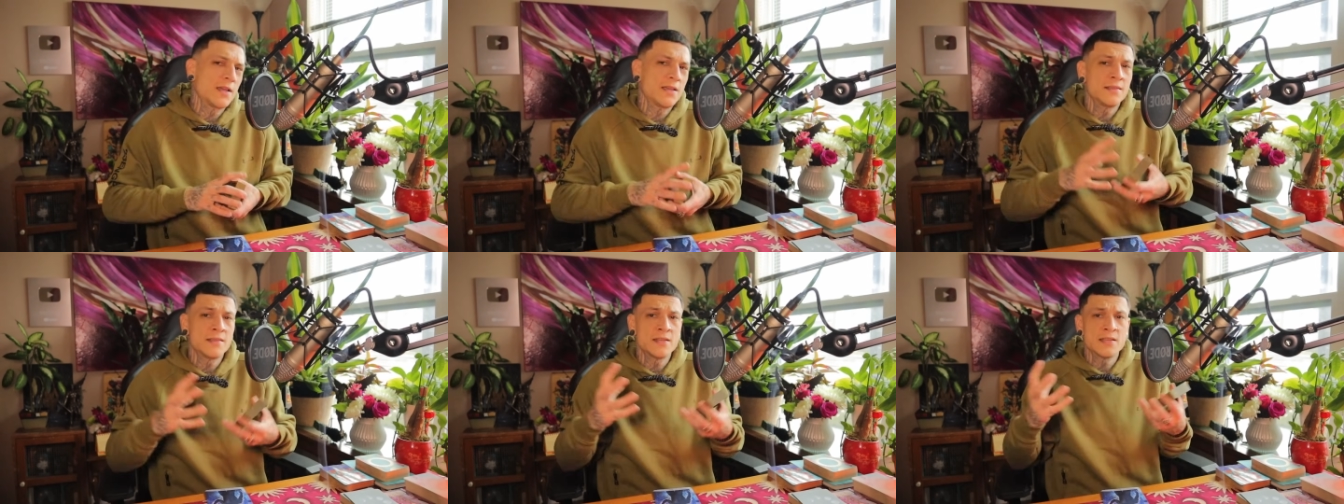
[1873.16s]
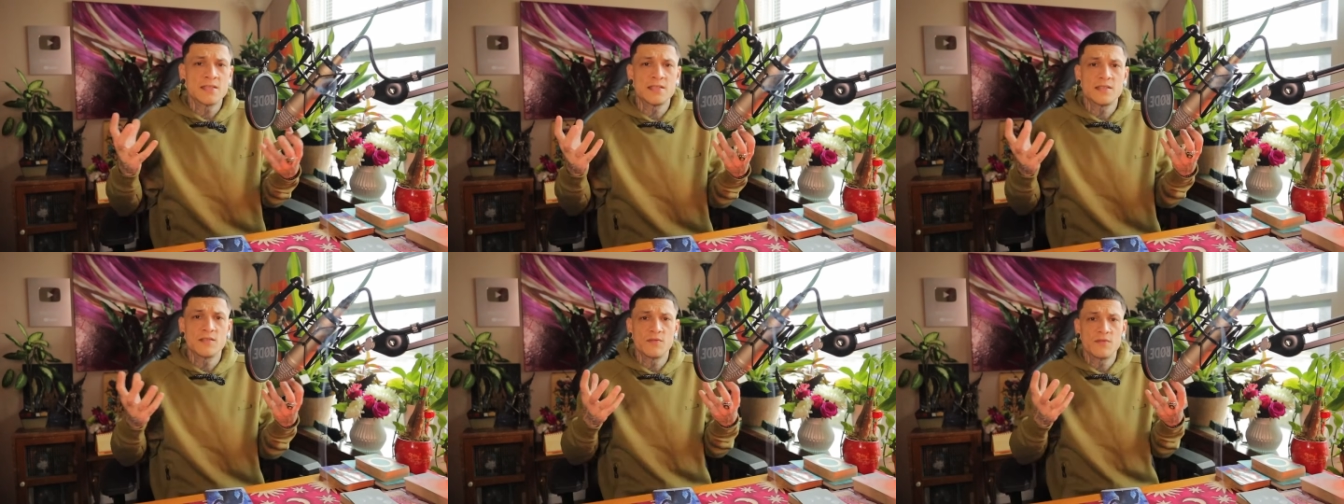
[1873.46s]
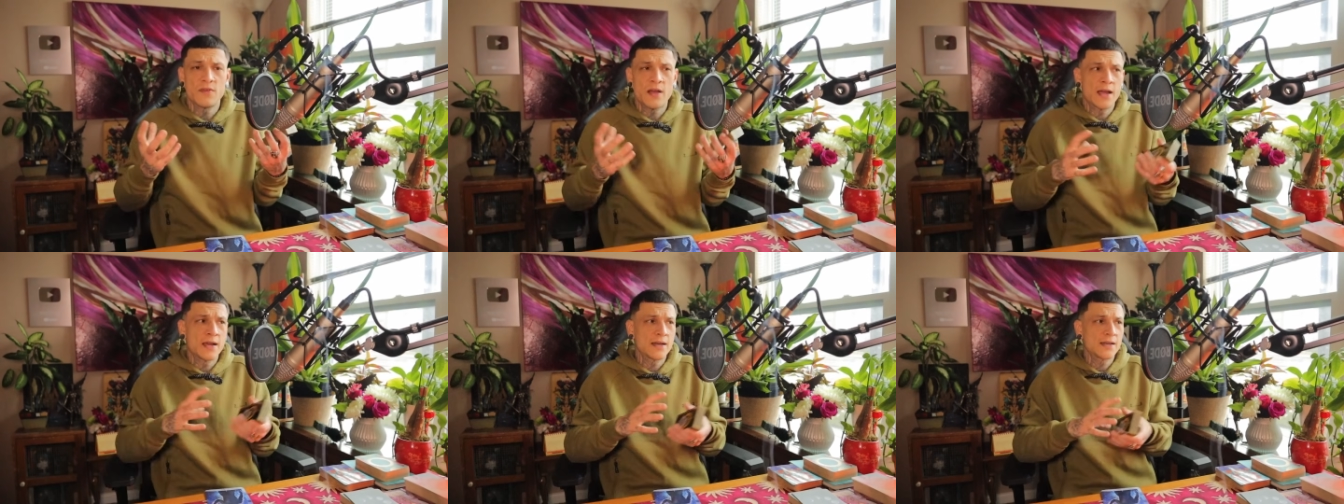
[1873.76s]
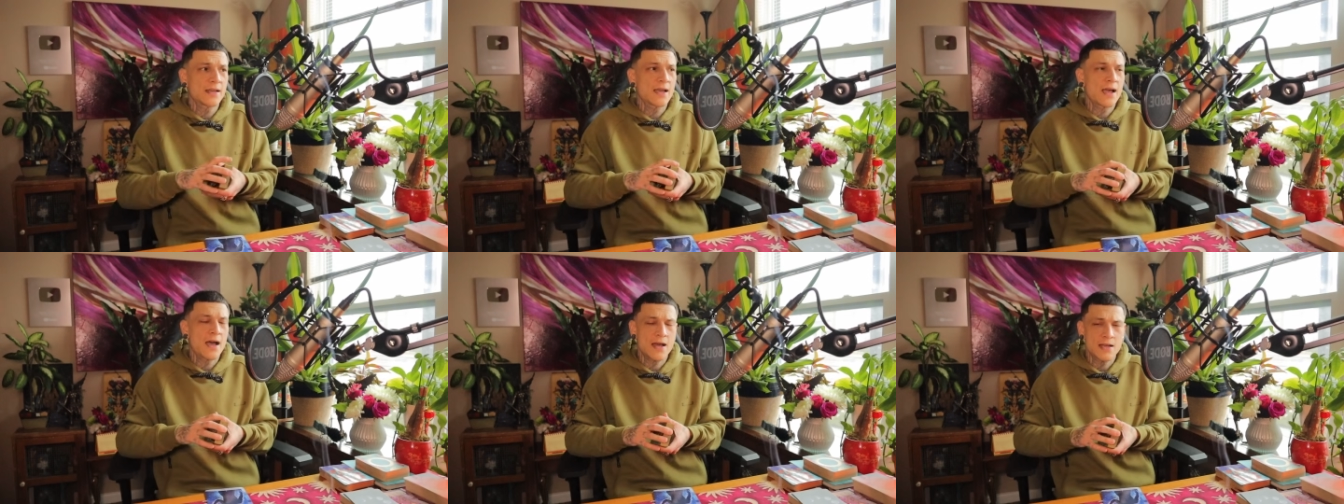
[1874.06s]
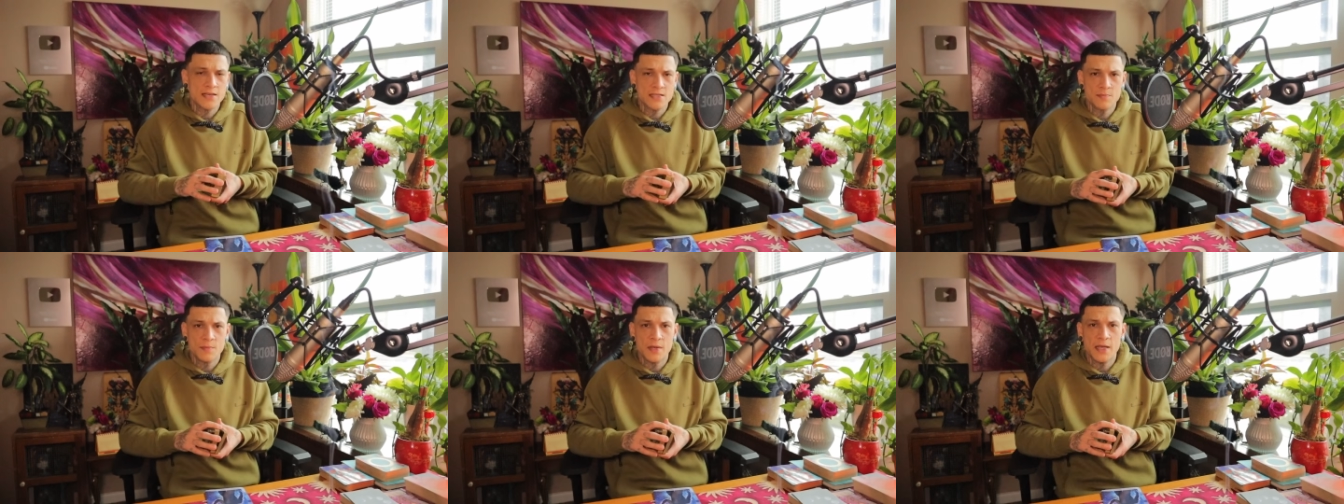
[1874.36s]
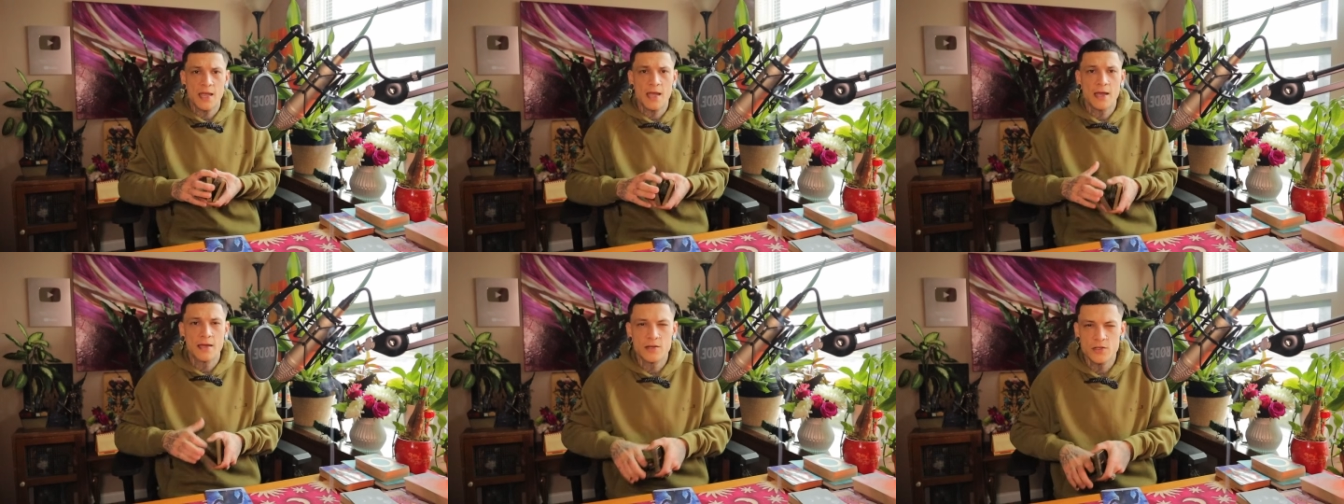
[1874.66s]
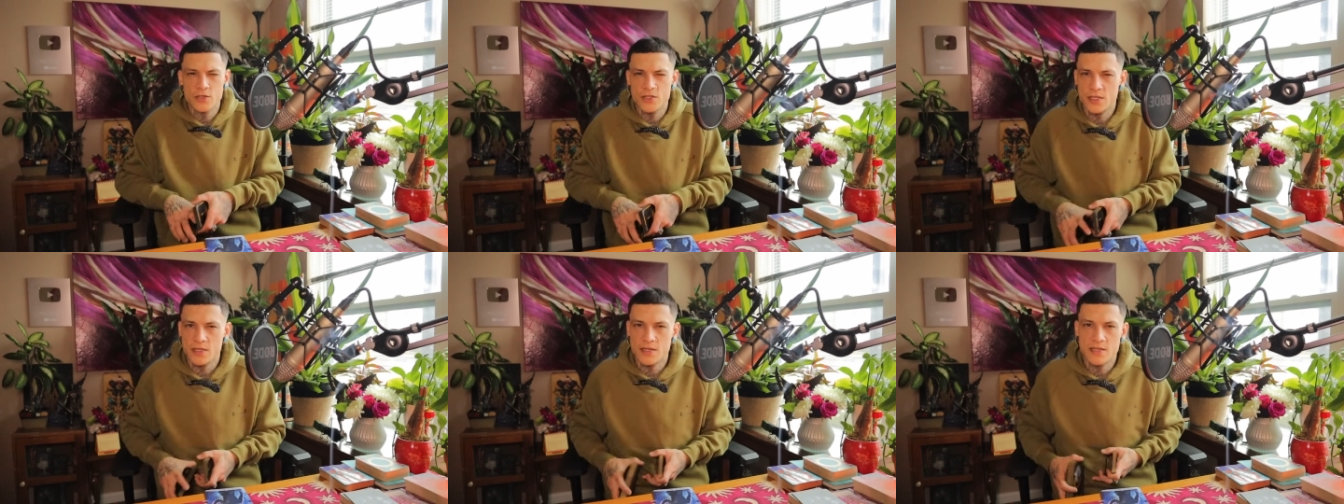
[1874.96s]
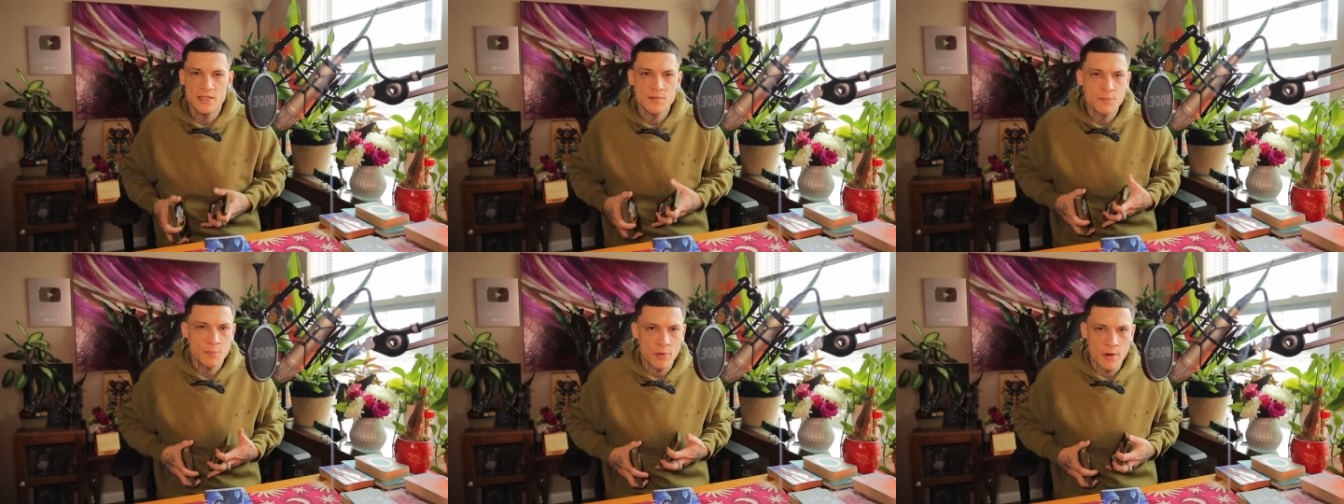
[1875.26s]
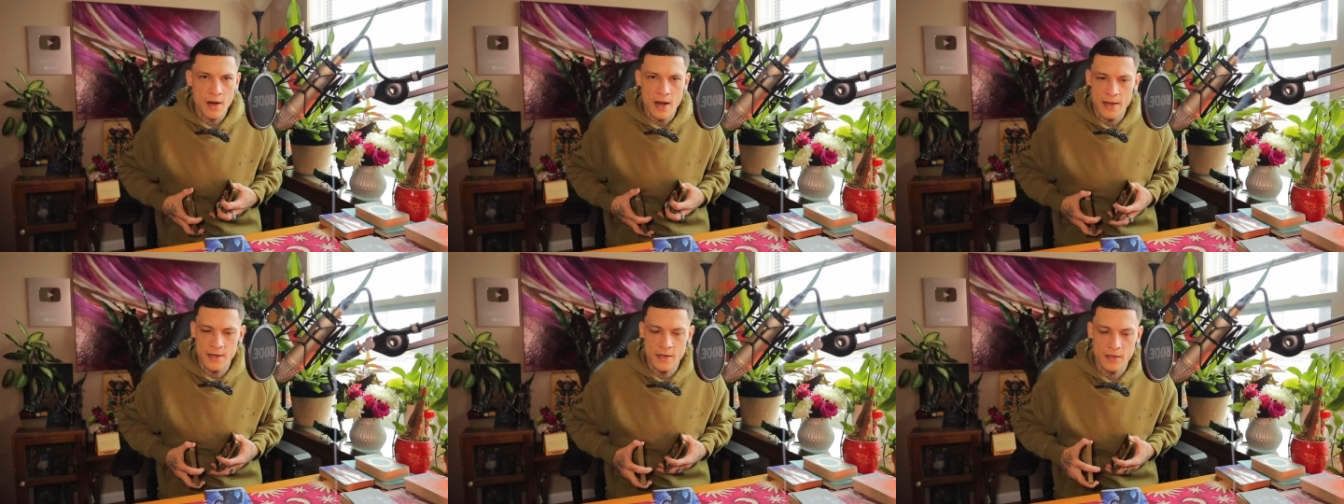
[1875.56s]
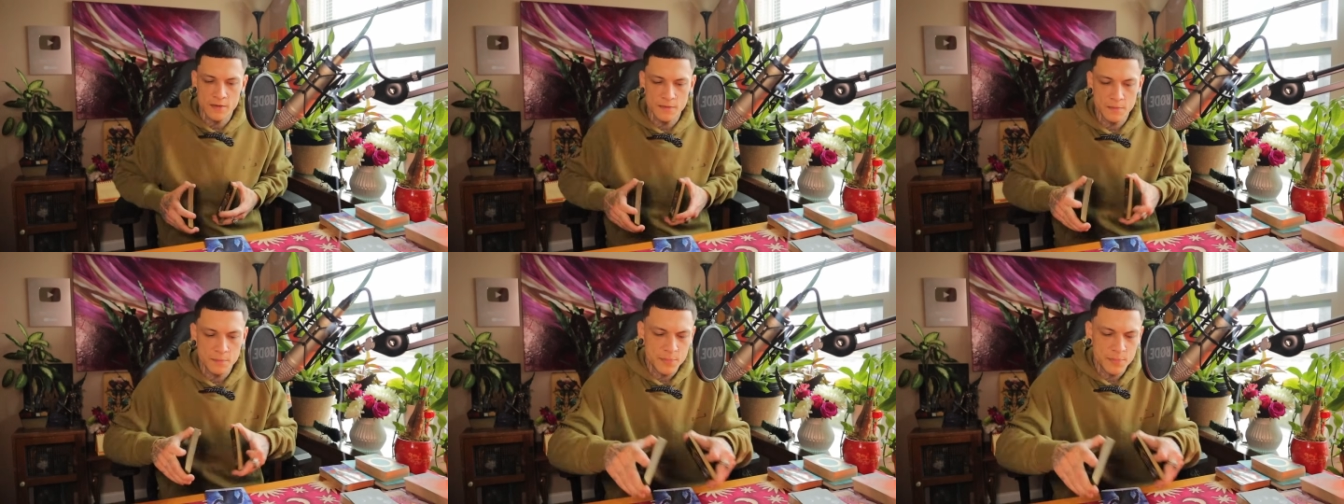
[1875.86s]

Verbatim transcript: in this divine cosmic energy, this prana.